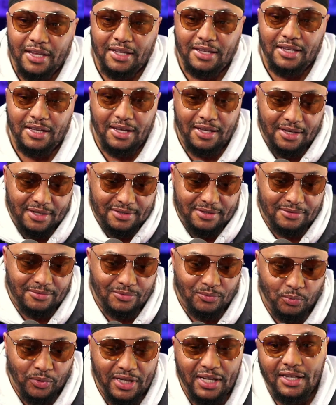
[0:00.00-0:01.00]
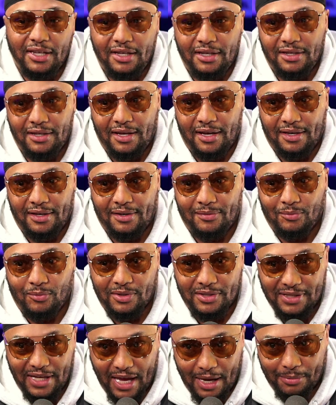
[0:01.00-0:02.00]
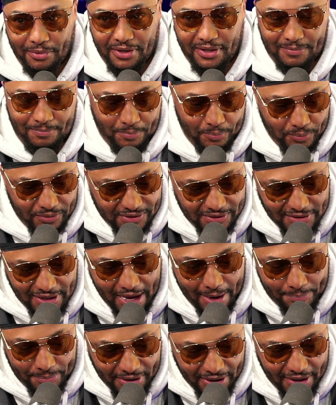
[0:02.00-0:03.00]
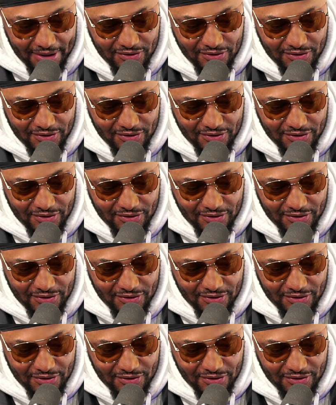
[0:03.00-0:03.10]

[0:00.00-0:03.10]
kid is reading and was able to snap in